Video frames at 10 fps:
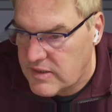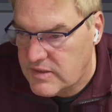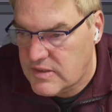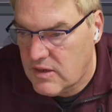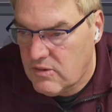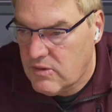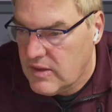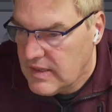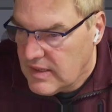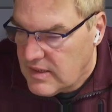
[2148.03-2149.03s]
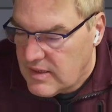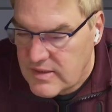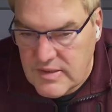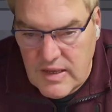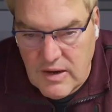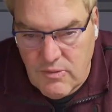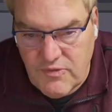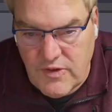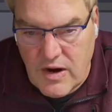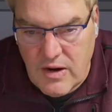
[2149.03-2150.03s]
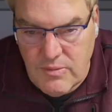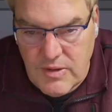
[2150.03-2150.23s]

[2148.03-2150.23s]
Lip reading: So let's see how far we